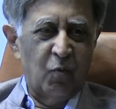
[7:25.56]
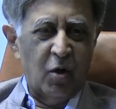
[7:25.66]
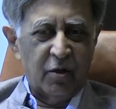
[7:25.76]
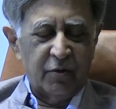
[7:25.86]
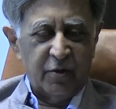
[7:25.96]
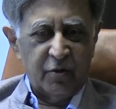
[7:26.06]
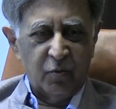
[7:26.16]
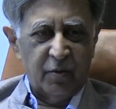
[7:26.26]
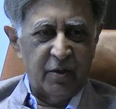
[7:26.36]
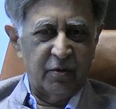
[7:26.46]
water
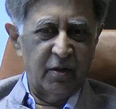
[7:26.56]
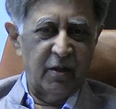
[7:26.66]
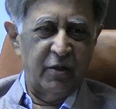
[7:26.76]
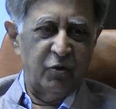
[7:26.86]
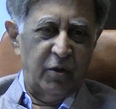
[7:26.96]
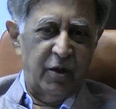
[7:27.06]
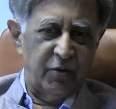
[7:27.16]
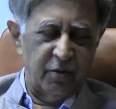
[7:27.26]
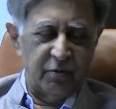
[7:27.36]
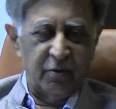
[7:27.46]
situation,
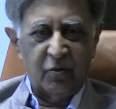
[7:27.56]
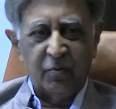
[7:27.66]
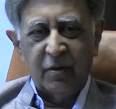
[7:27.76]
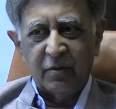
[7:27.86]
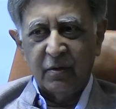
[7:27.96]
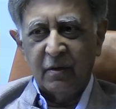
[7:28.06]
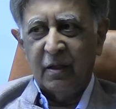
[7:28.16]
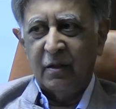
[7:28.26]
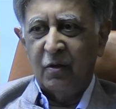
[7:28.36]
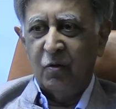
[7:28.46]
education situation,
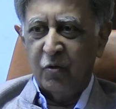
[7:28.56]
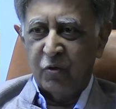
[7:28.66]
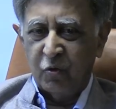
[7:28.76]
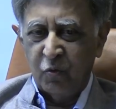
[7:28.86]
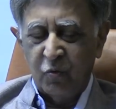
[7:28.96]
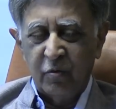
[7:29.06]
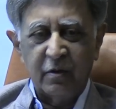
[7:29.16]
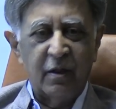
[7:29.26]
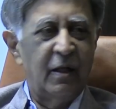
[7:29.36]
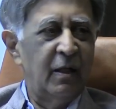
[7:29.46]
are there good schools,